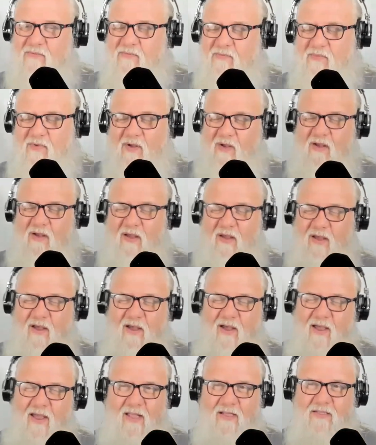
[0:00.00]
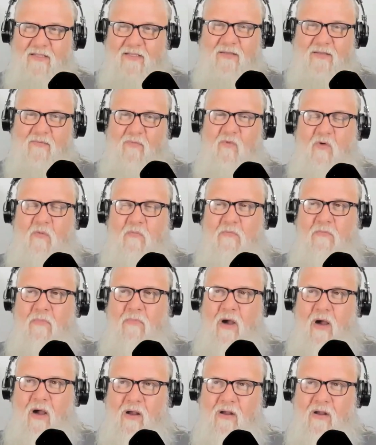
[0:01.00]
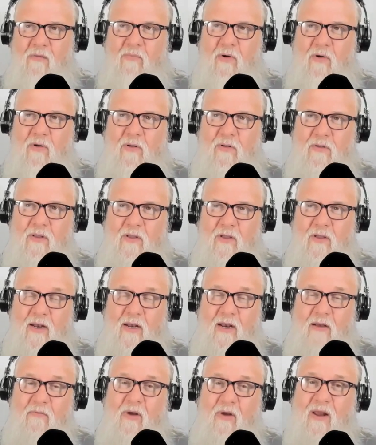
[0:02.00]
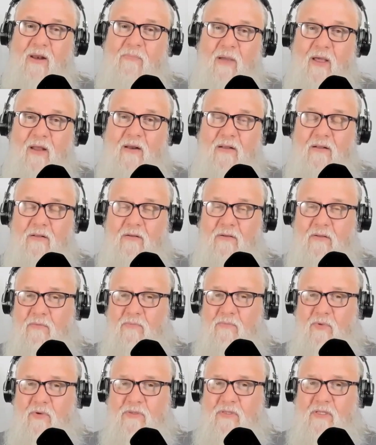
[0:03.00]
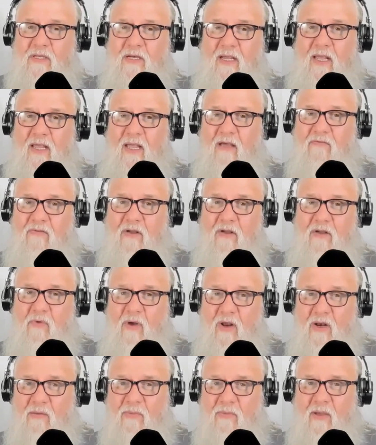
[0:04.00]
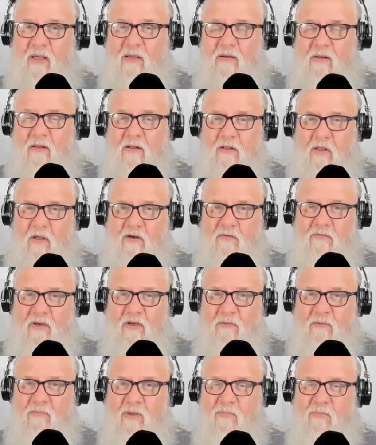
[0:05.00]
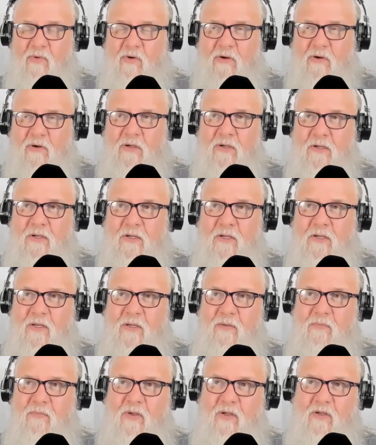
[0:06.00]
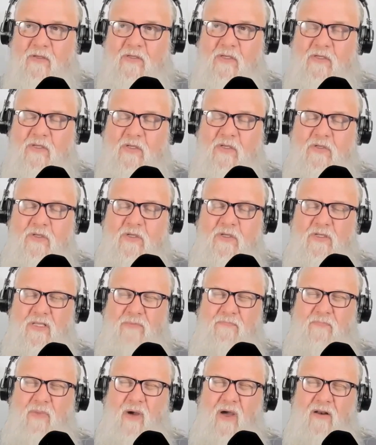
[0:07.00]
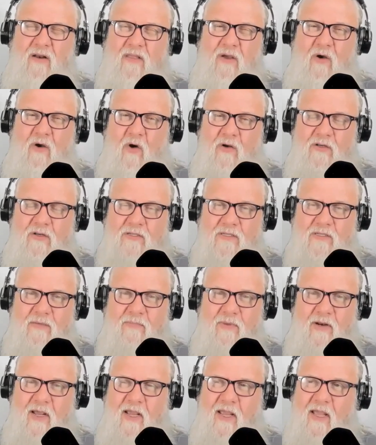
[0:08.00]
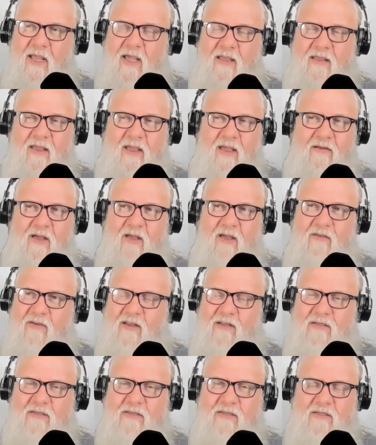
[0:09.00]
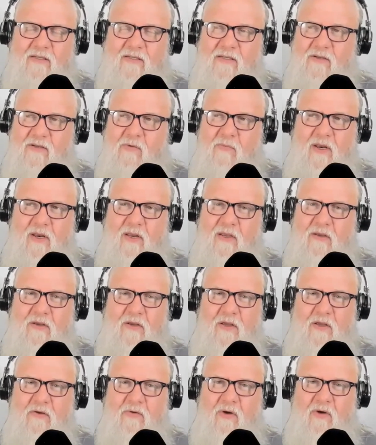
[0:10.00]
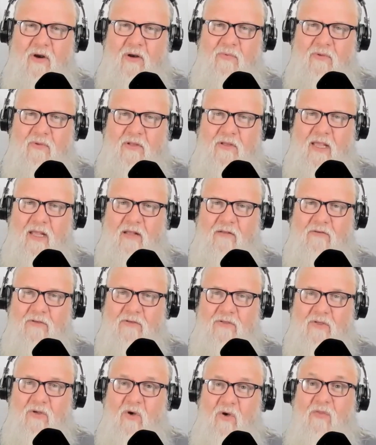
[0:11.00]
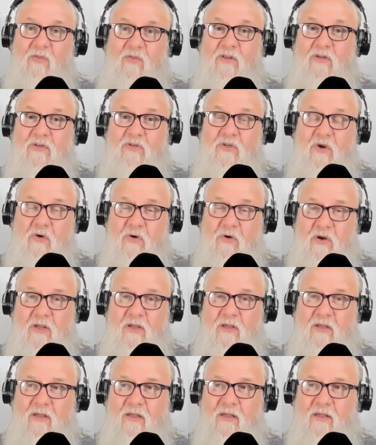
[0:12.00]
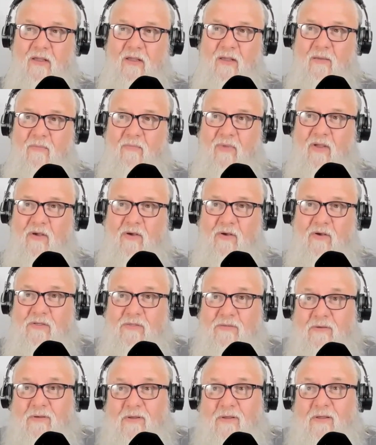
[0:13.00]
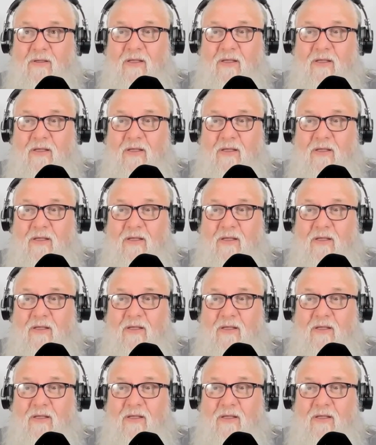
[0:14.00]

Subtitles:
some remarkable, and I write about it. Look, the book that I have, I write about a lot of it in my book because it's just the part of the Odyssey. But I've had just so many incredible encounters on the journey because,